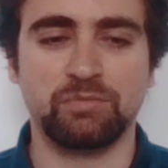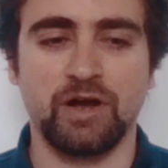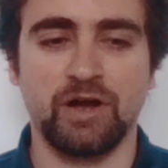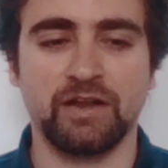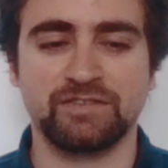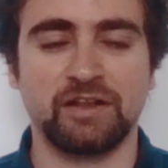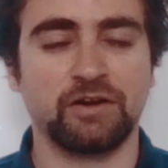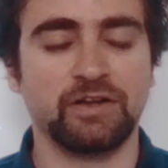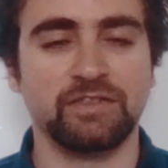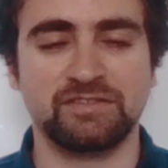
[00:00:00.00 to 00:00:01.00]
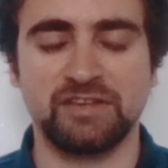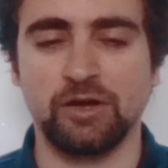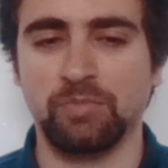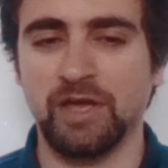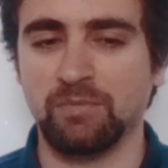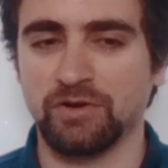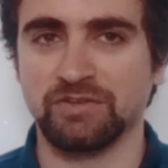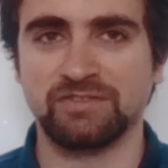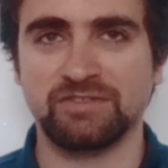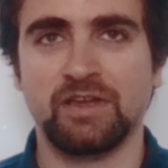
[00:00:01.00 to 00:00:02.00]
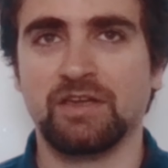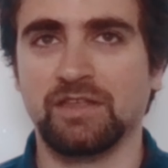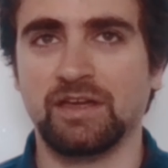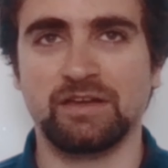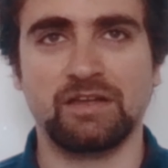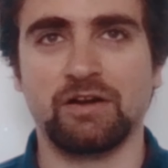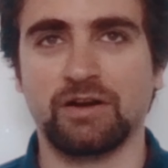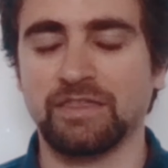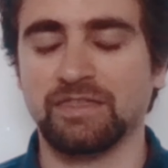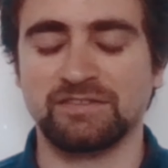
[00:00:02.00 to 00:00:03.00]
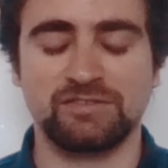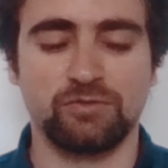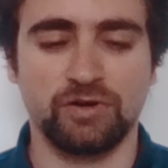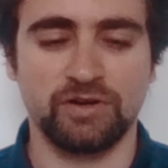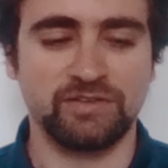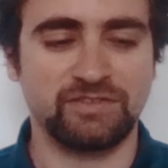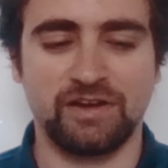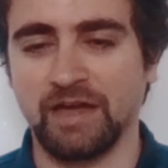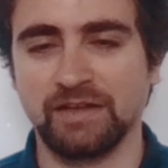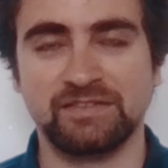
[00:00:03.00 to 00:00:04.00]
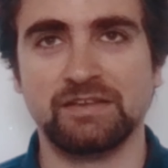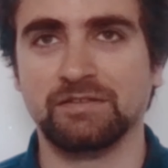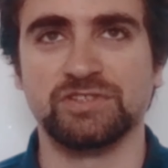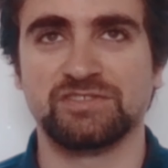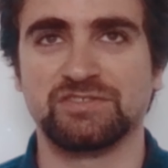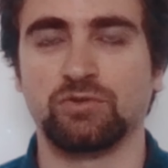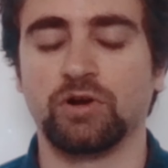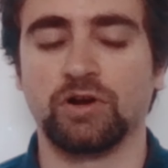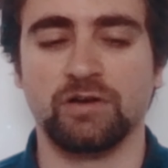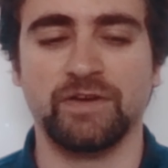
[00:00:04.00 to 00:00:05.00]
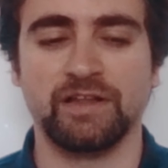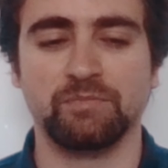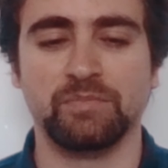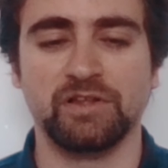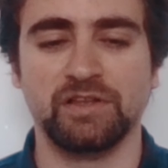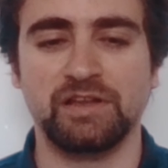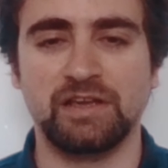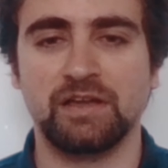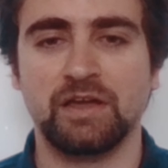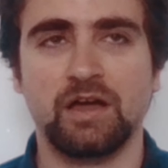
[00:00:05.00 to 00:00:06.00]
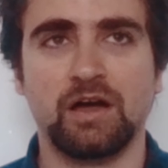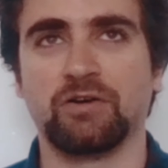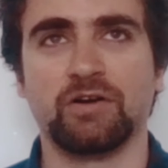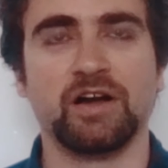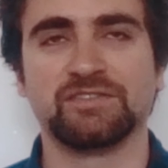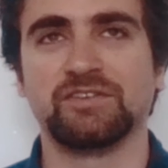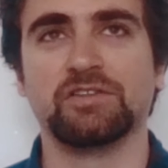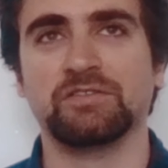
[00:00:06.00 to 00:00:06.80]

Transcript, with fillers: products that are in the sale papers that are at the stores. I see just store availability across all